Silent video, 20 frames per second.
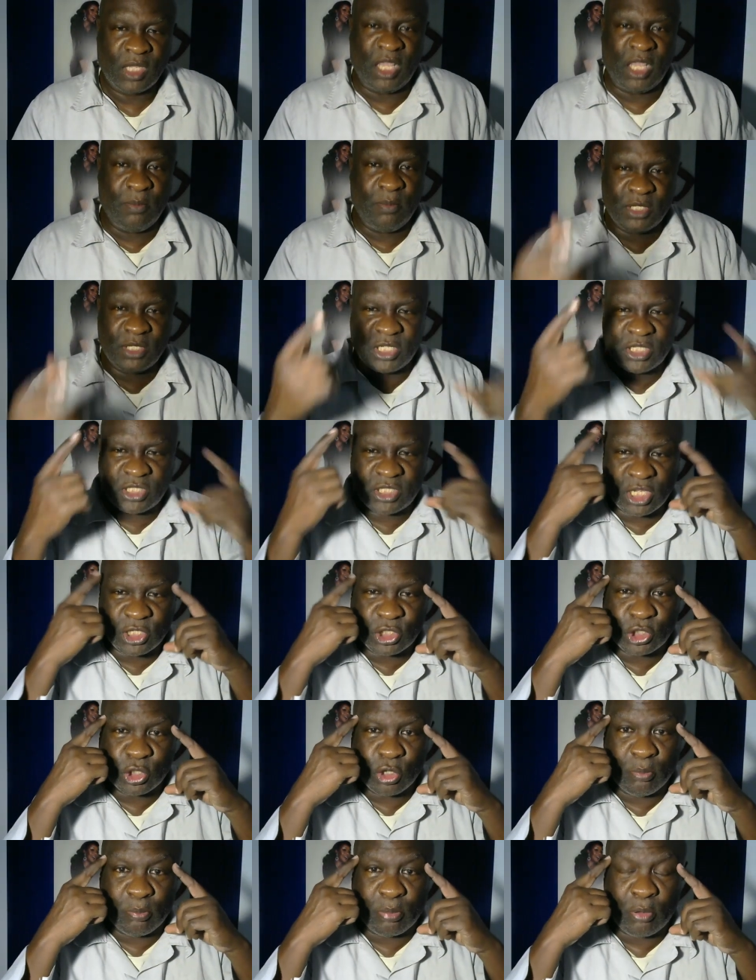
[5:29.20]
Images
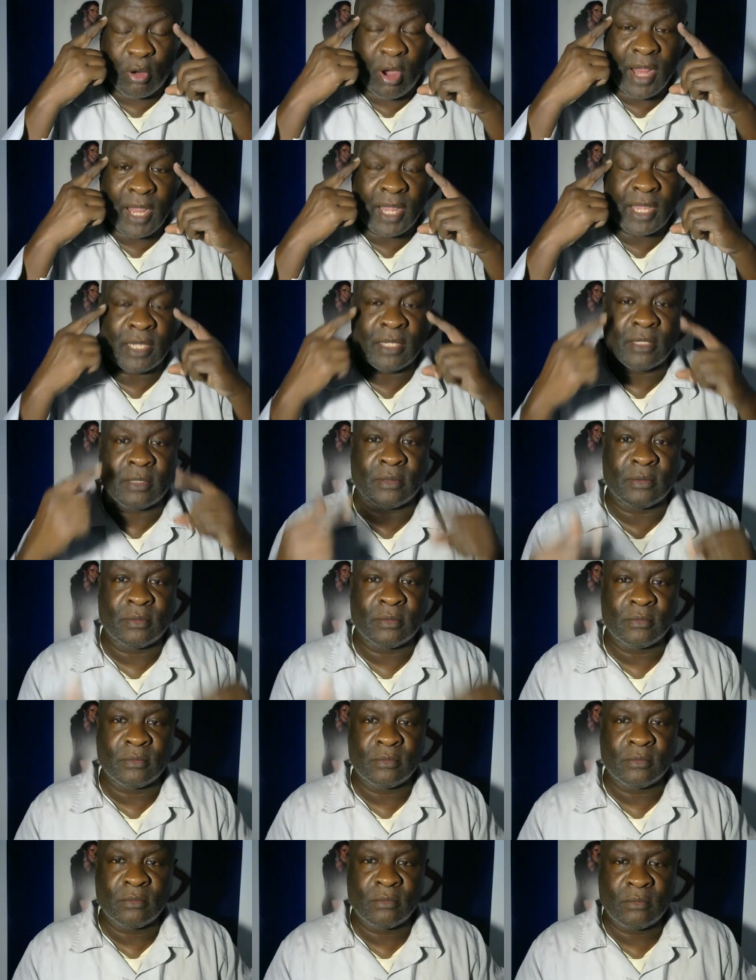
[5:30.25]
that your brain
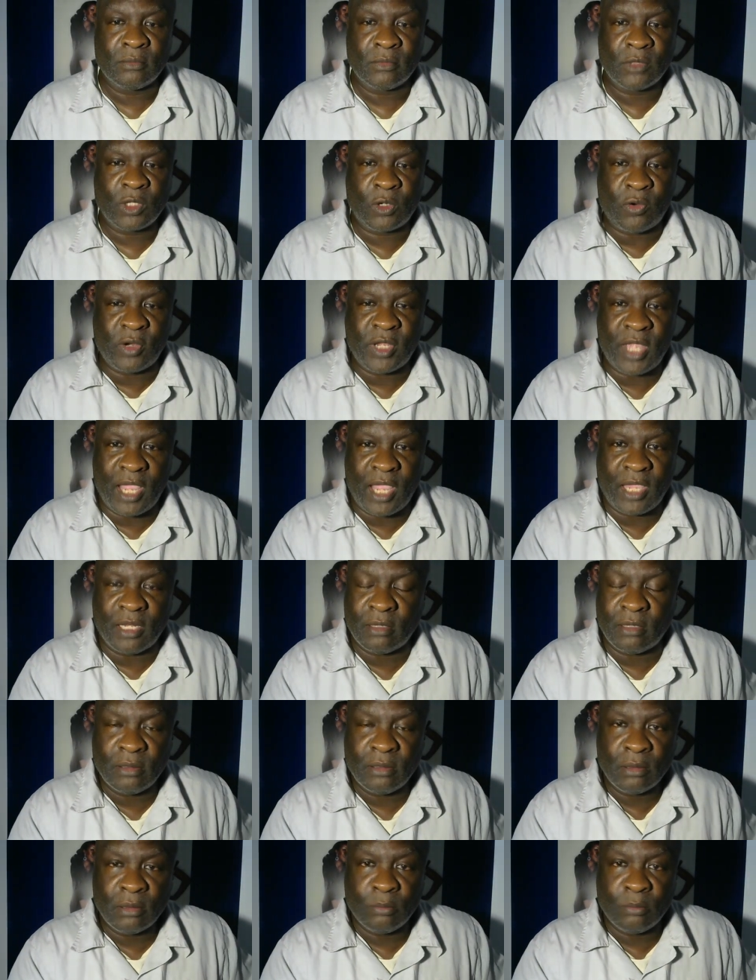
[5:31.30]
created,
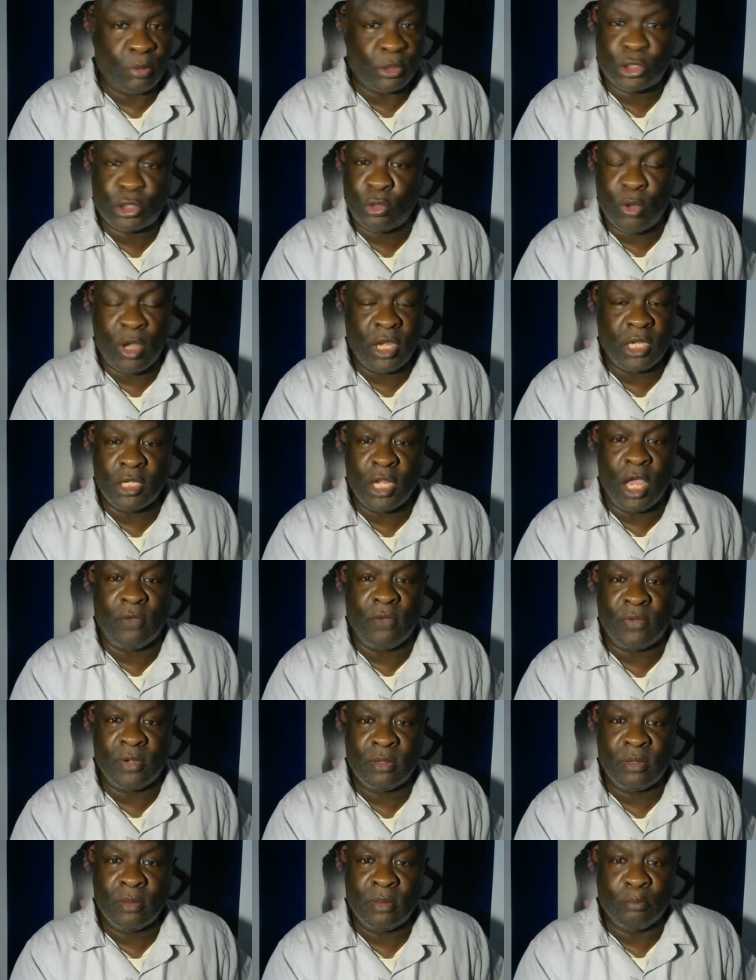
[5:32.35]
but you ain't
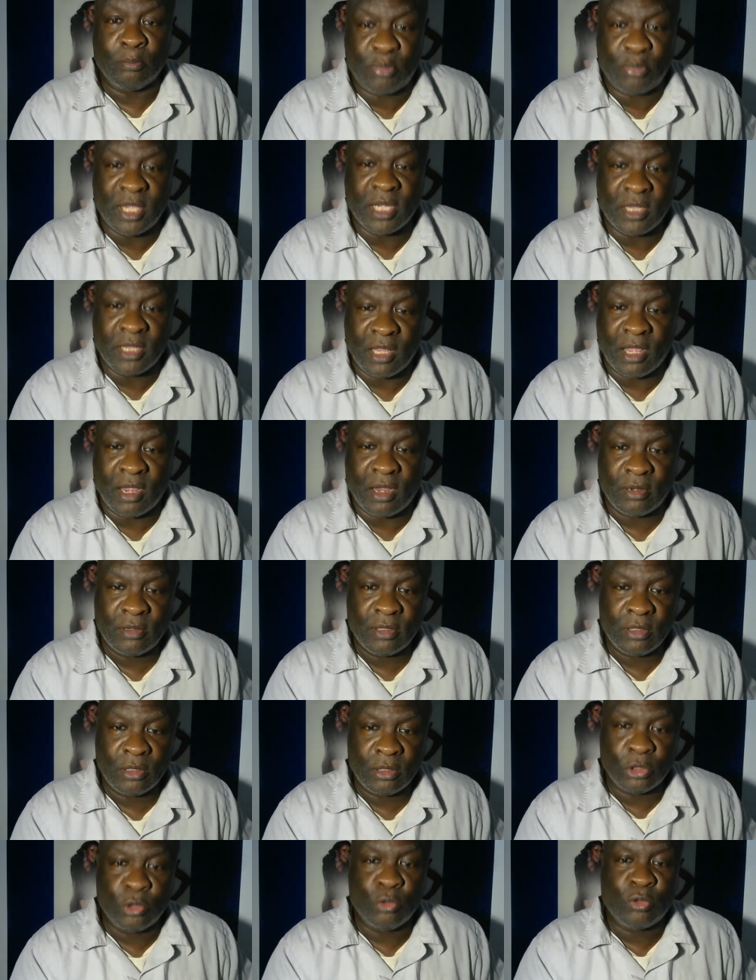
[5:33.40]
never been there.
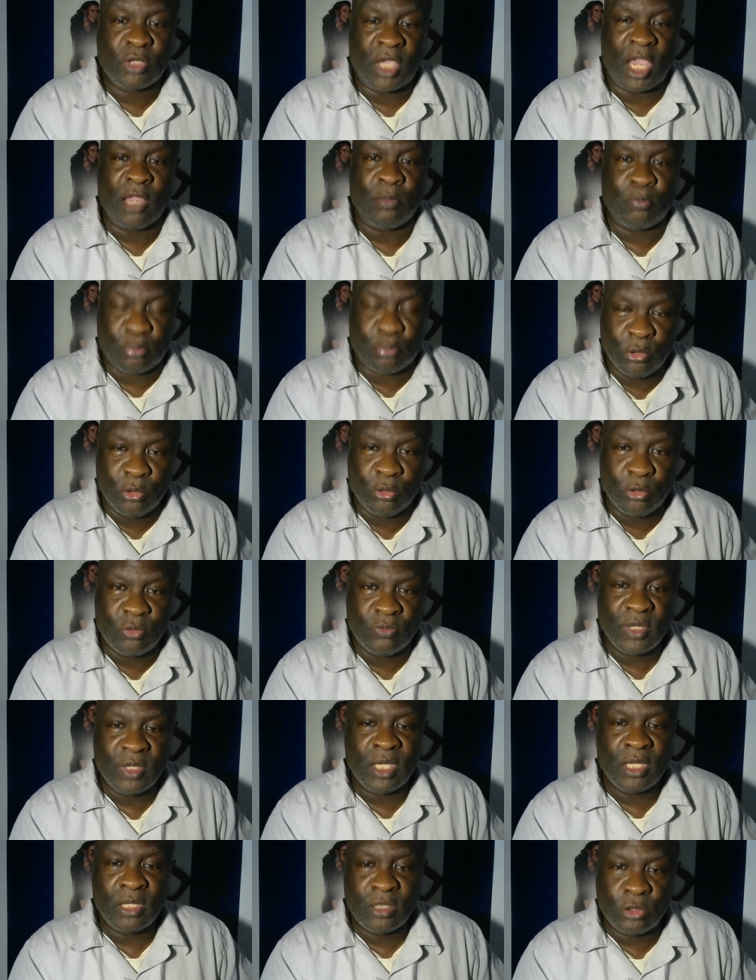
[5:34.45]
You can't prove
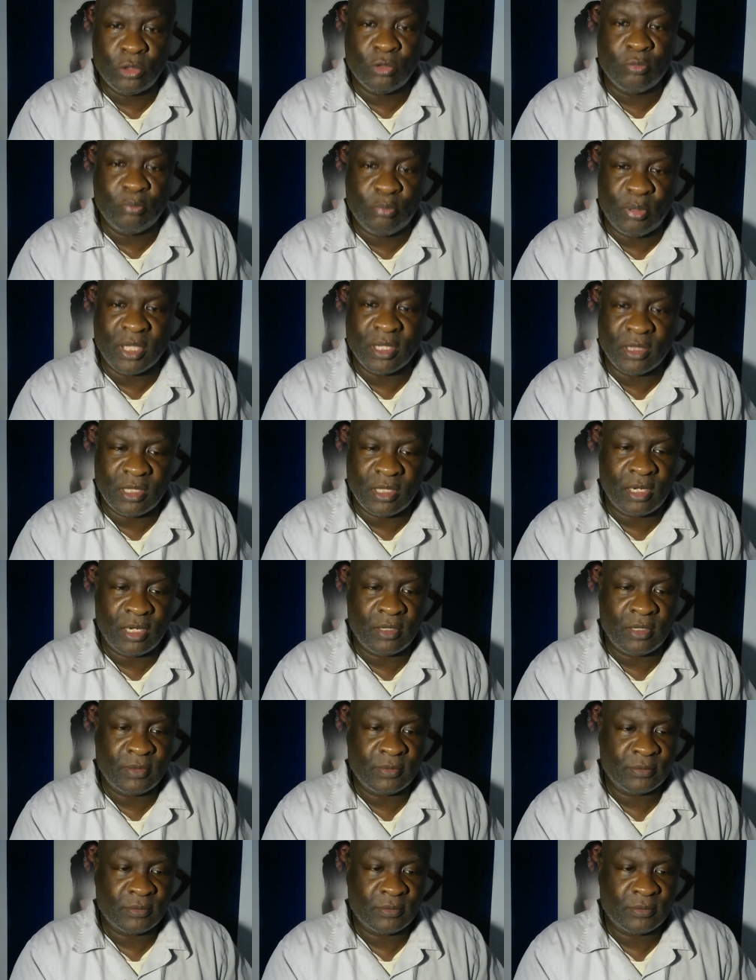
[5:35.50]
you've been there.